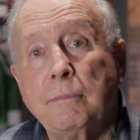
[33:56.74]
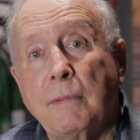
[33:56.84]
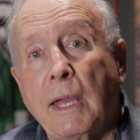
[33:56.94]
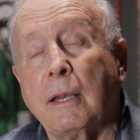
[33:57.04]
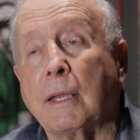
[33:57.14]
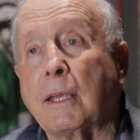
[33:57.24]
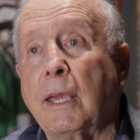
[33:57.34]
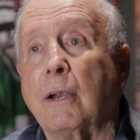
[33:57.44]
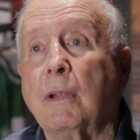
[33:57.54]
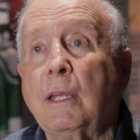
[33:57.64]
Alec
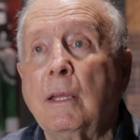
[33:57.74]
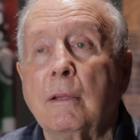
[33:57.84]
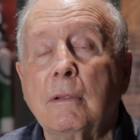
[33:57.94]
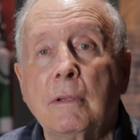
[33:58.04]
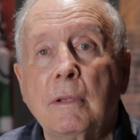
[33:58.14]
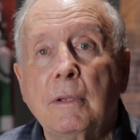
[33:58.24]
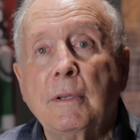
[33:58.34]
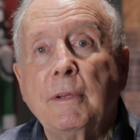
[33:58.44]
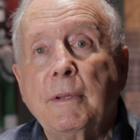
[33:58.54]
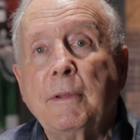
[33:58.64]
Carey,
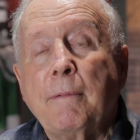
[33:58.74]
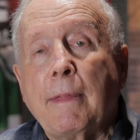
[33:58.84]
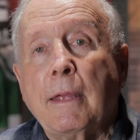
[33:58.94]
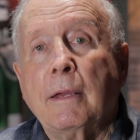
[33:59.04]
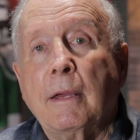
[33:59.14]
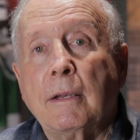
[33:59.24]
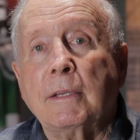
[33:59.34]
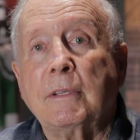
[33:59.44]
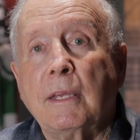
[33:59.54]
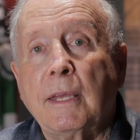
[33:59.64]
and
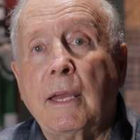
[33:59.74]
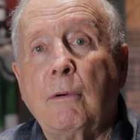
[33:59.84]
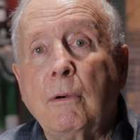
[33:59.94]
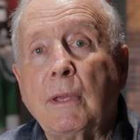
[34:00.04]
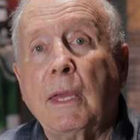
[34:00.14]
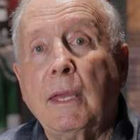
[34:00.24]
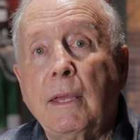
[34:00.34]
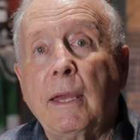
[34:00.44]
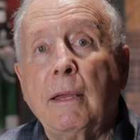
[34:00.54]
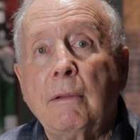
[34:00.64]
I'd say, yeah, okay,
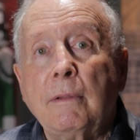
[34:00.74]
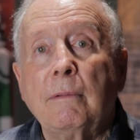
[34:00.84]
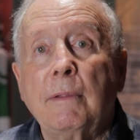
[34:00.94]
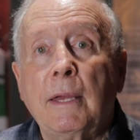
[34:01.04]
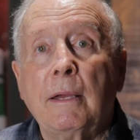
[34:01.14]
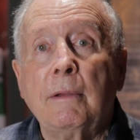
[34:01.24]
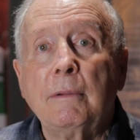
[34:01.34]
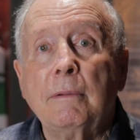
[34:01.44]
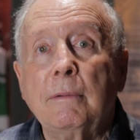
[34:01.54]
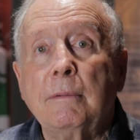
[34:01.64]
yeah.
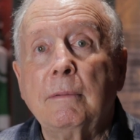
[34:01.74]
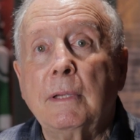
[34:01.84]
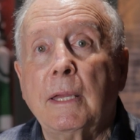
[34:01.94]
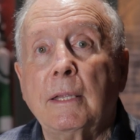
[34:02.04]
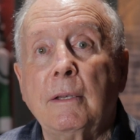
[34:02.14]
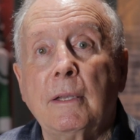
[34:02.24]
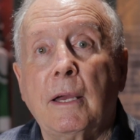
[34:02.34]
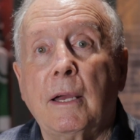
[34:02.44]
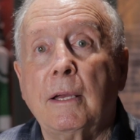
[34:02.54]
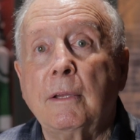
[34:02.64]
And
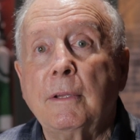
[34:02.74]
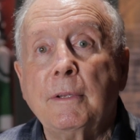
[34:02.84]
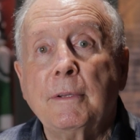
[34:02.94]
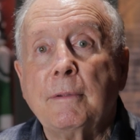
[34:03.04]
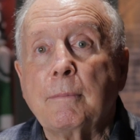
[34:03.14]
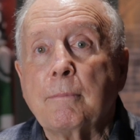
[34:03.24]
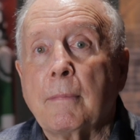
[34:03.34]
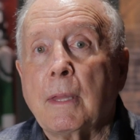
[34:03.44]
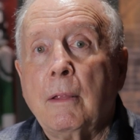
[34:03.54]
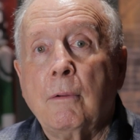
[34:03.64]

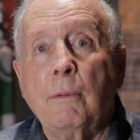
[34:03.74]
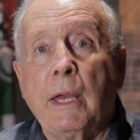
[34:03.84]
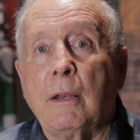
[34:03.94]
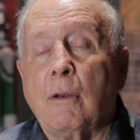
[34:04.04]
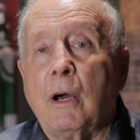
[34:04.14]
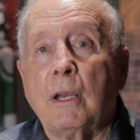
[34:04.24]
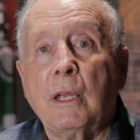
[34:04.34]
we had a lot of